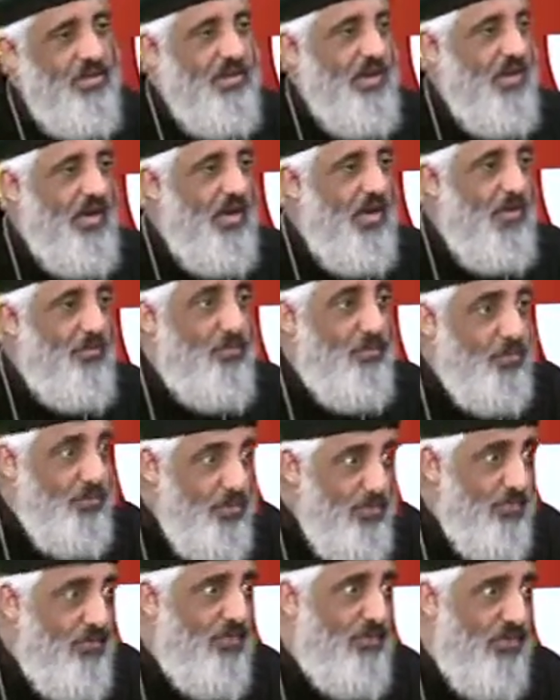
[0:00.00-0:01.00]
a
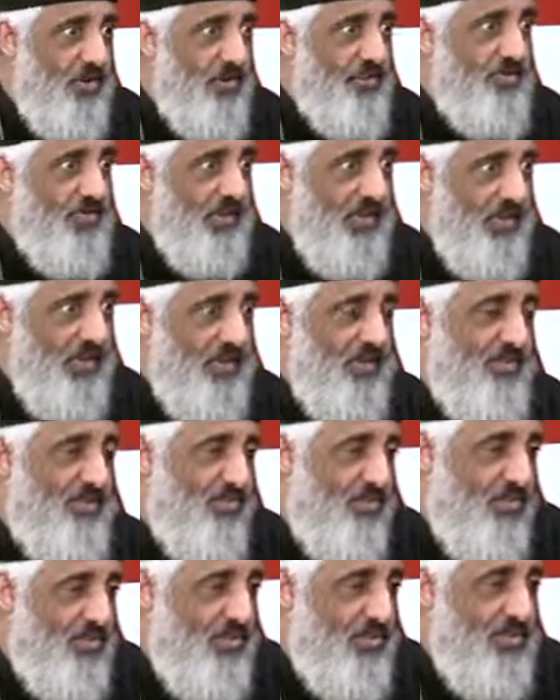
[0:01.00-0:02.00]
proof of the need
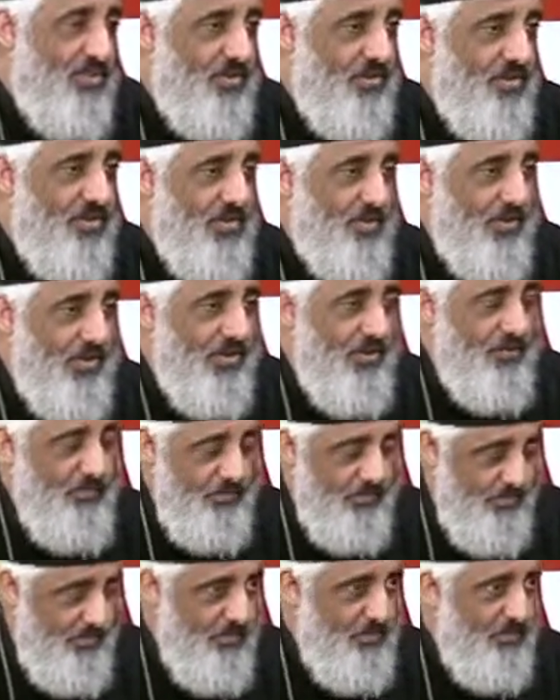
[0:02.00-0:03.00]
for
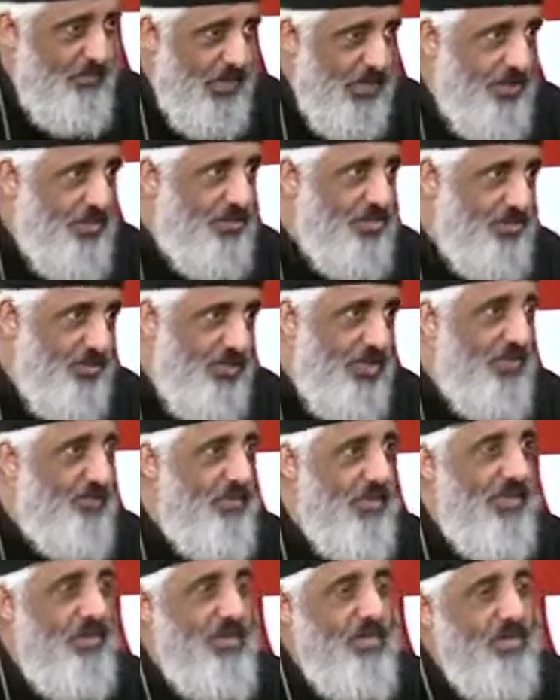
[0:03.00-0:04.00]
marriage to
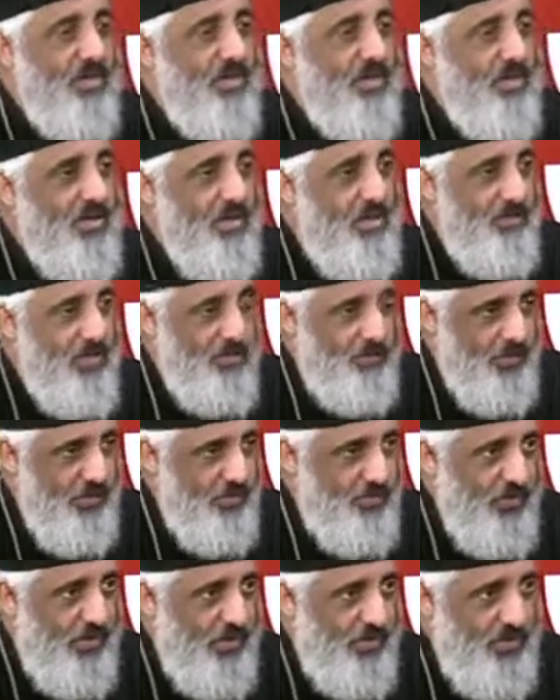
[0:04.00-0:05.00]
remain
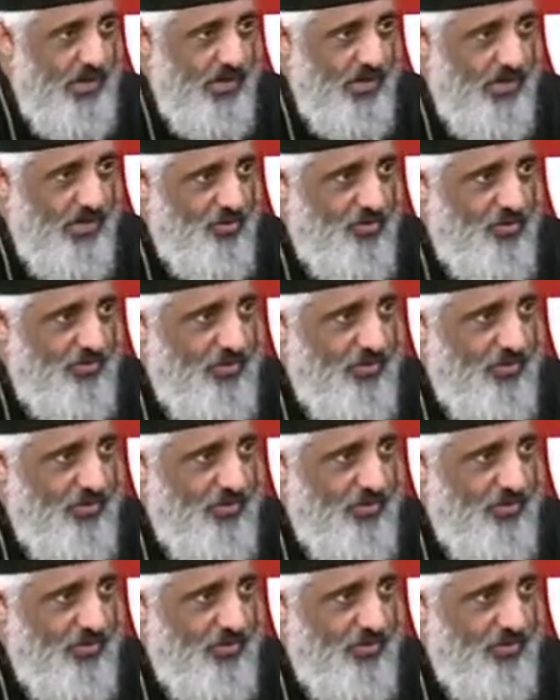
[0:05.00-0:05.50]
between a man and a woman?